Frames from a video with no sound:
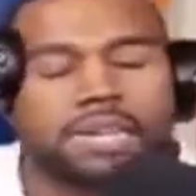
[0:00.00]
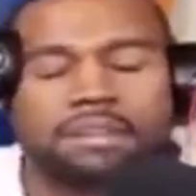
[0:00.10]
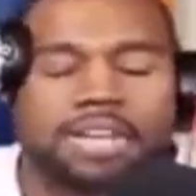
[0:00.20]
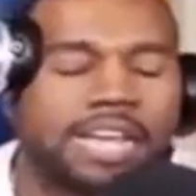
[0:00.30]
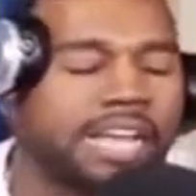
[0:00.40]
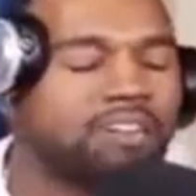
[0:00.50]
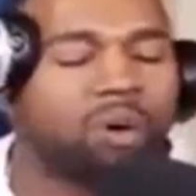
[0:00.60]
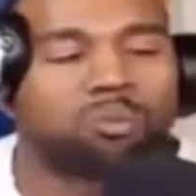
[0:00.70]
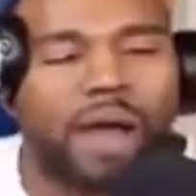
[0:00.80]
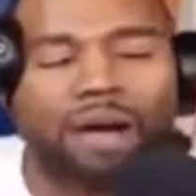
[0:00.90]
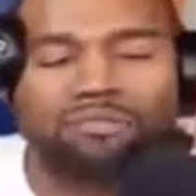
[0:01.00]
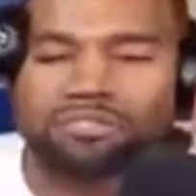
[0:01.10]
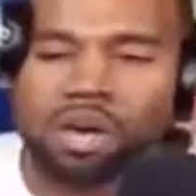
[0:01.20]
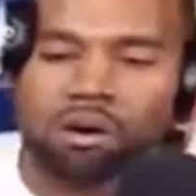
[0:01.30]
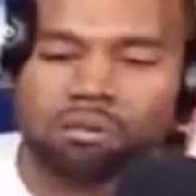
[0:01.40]
then, but, and but, it but, ain't but, no Ralph,
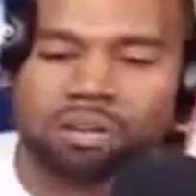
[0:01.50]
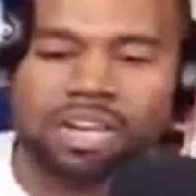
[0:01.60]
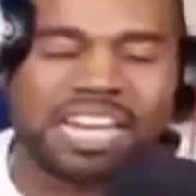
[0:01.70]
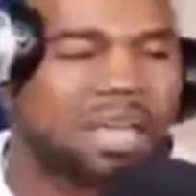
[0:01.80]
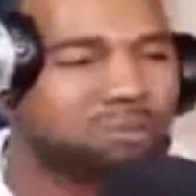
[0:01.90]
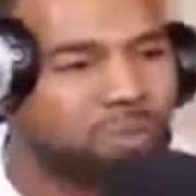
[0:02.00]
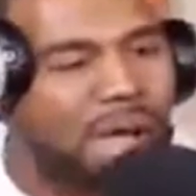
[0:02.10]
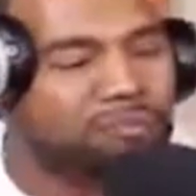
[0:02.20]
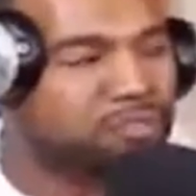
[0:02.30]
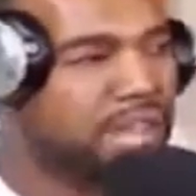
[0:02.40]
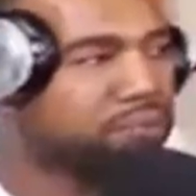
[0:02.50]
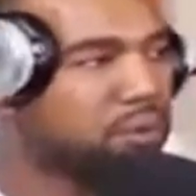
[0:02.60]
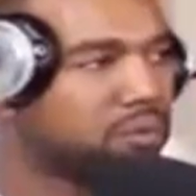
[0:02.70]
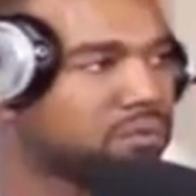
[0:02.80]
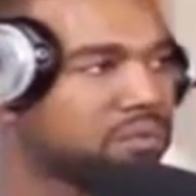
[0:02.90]
though. Uh, it, it ain't, ain't Ralph but, but, level. But
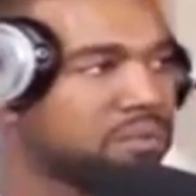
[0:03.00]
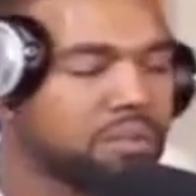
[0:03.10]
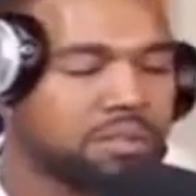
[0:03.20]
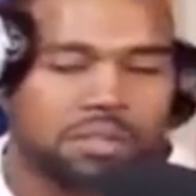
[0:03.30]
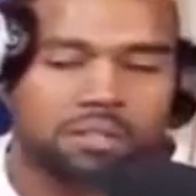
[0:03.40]
let me ask you this.